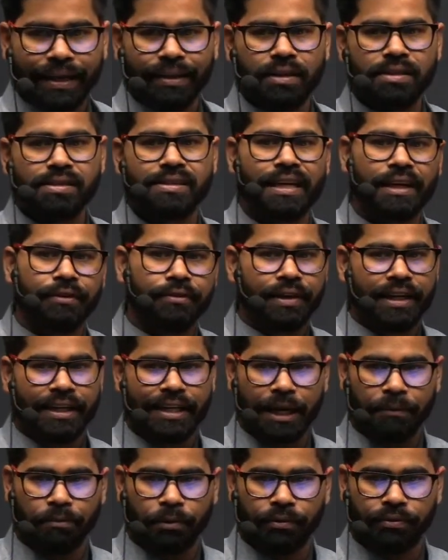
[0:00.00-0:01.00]
slavery
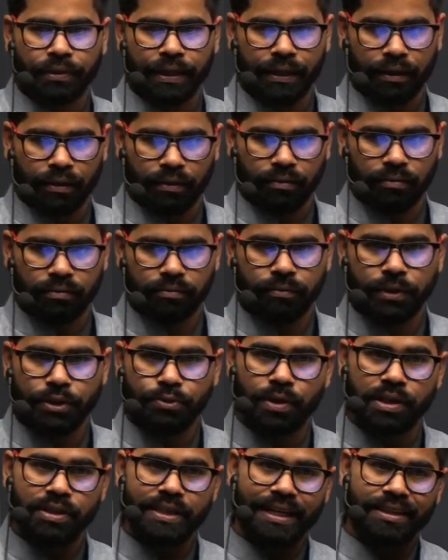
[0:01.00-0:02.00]
type of thing which
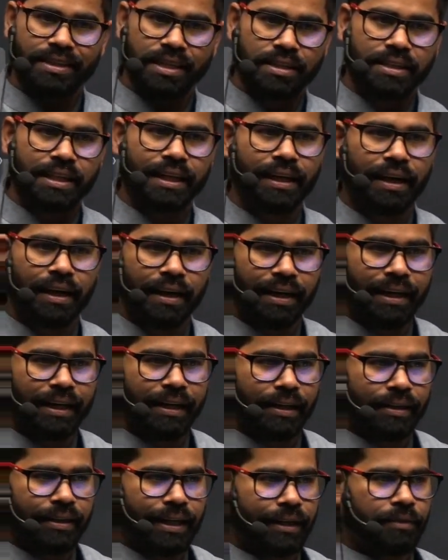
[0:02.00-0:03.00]
was existing
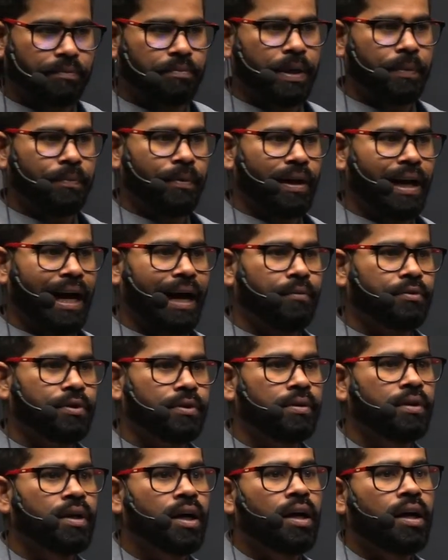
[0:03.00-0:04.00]
earlier, that people have
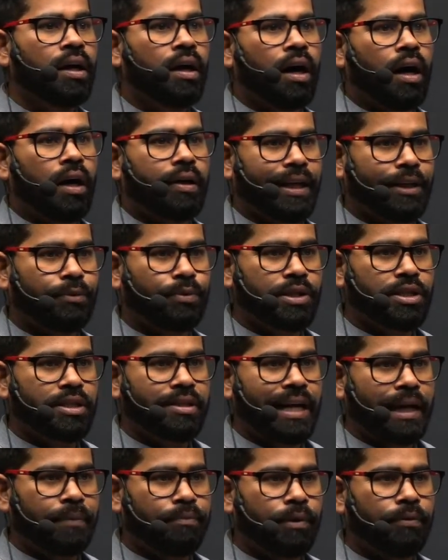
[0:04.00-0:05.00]
to, that was a
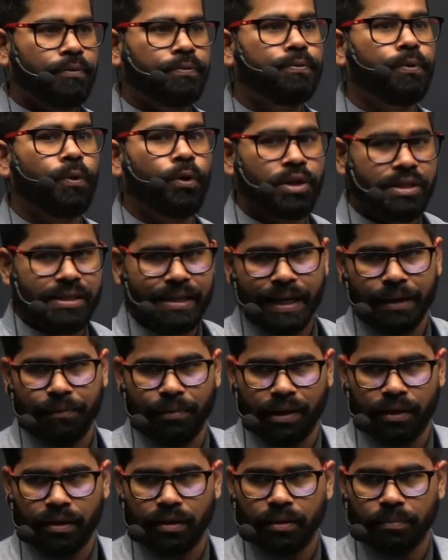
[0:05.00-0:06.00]
type of forced
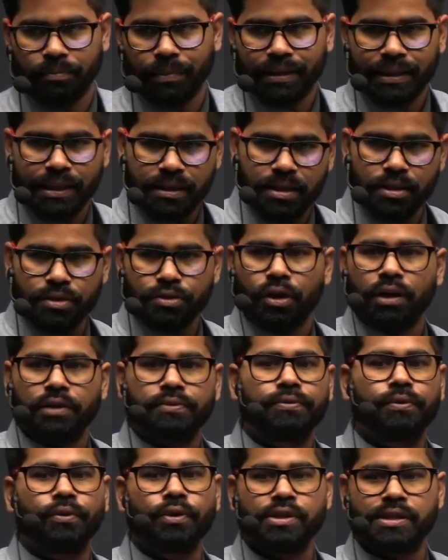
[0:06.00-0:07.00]
labor. But this is not
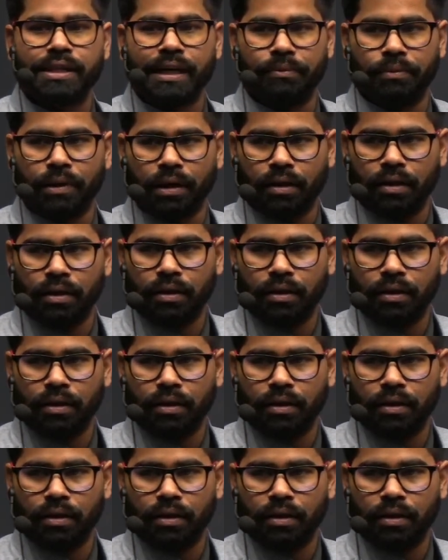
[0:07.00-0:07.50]
forced labor.